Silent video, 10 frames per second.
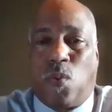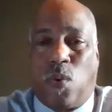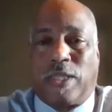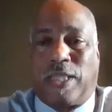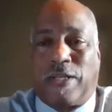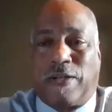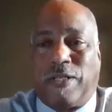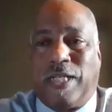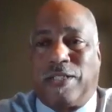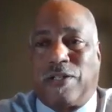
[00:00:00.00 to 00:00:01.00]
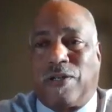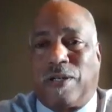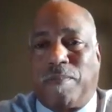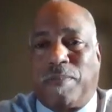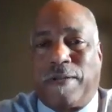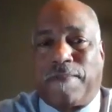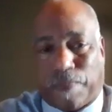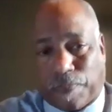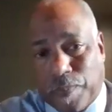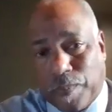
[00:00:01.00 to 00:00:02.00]
what their needs are going to be.
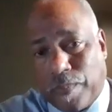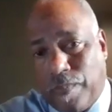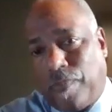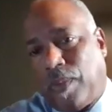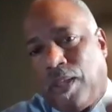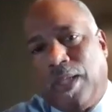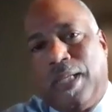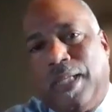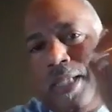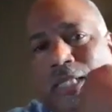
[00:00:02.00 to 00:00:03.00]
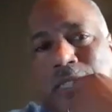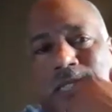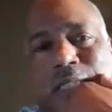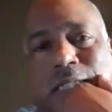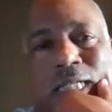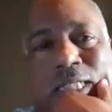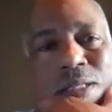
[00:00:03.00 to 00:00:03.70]
Now, this is just